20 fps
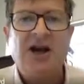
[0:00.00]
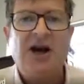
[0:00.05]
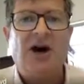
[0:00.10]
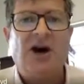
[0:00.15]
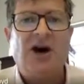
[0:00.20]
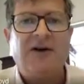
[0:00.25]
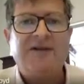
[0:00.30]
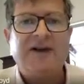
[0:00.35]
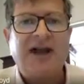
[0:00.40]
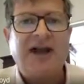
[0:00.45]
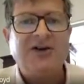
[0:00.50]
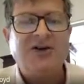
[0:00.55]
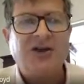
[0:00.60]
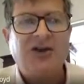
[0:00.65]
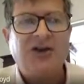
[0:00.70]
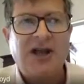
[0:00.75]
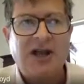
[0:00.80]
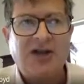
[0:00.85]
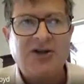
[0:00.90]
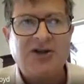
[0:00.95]
of
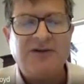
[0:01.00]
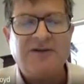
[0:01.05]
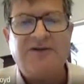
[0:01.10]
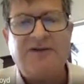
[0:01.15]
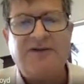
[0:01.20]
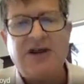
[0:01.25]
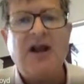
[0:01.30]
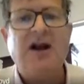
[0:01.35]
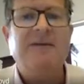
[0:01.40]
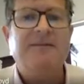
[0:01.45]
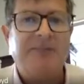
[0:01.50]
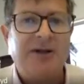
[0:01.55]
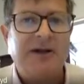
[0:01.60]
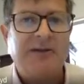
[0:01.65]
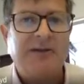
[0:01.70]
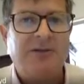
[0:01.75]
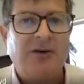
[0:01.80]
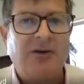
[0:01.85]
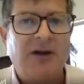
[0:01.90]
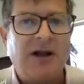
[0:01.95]
education for young
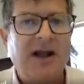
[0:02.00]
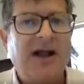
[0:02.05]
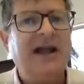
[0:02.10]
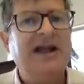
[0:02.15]
people